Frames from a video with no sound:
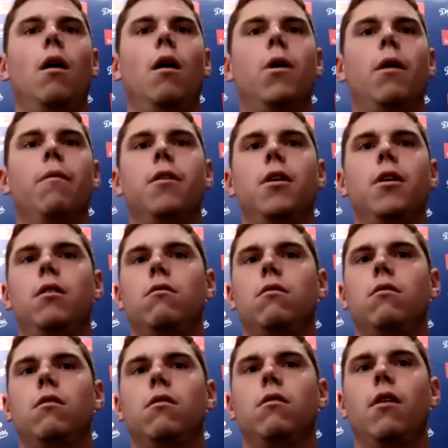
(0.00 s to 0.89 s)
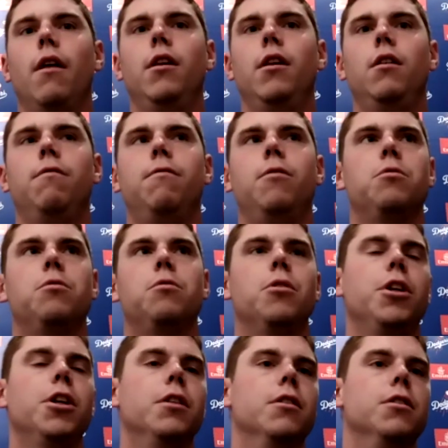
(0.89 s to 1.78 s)
I think I think he feels real
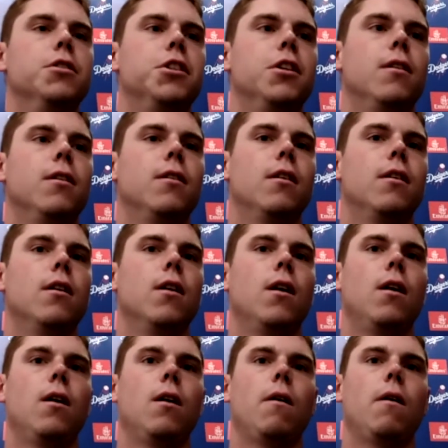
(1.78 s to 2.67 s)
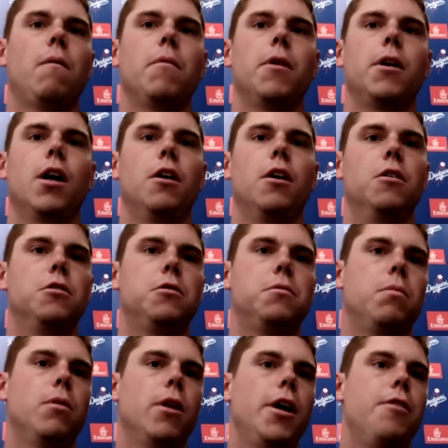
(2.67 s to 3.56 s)
good this year. Uh, the cutter's
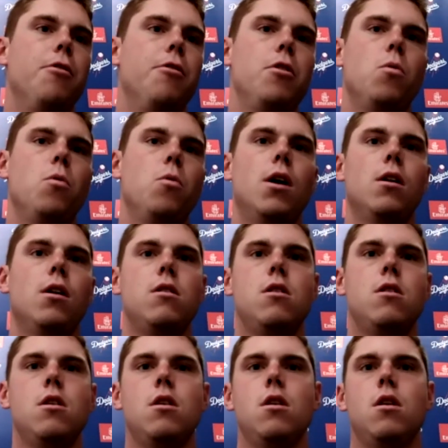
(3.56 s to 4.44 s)
playing really well.